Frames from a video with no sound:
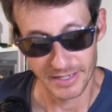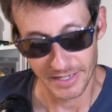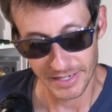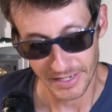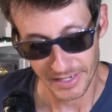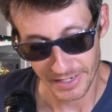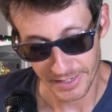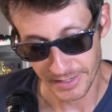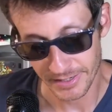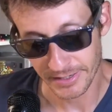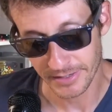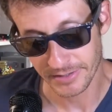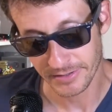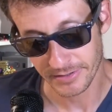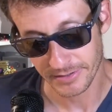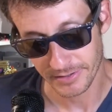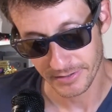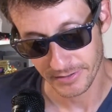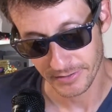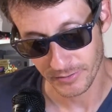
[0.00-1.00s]
And
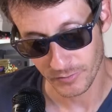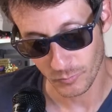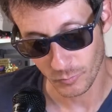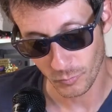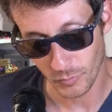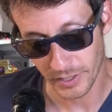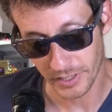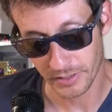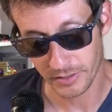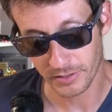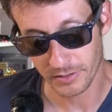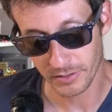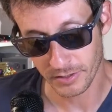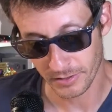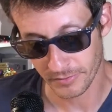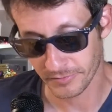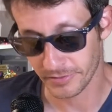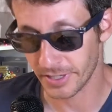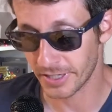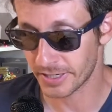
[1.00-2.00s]
the winner
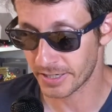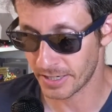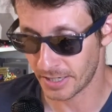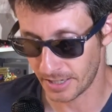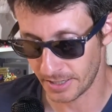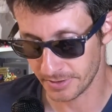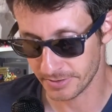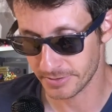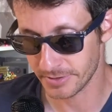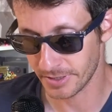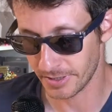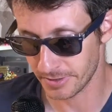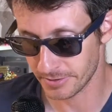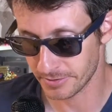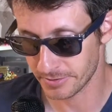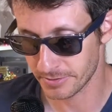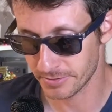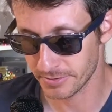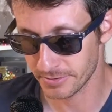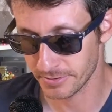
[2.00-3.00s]
of that
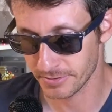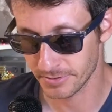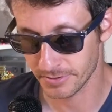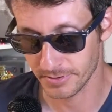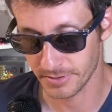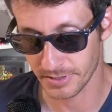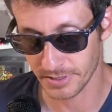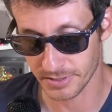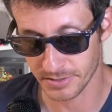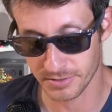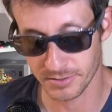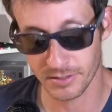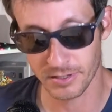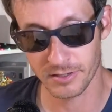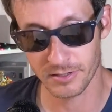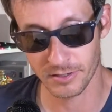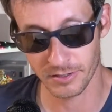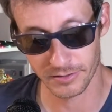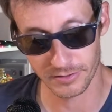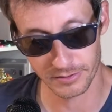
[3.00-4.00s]
contest is none
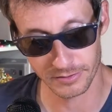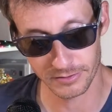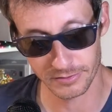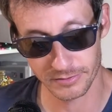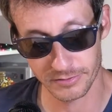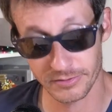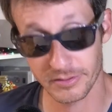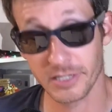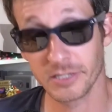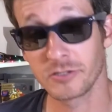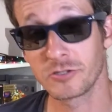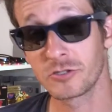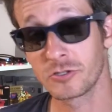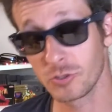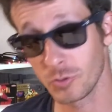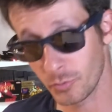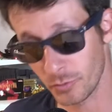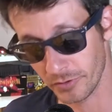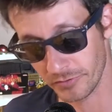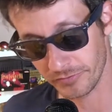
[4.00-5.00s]
other than
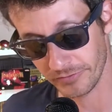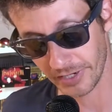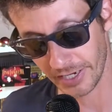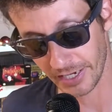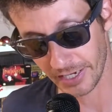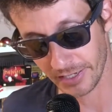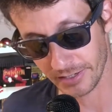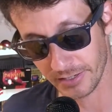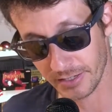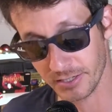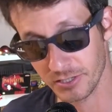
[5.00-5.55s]
superfan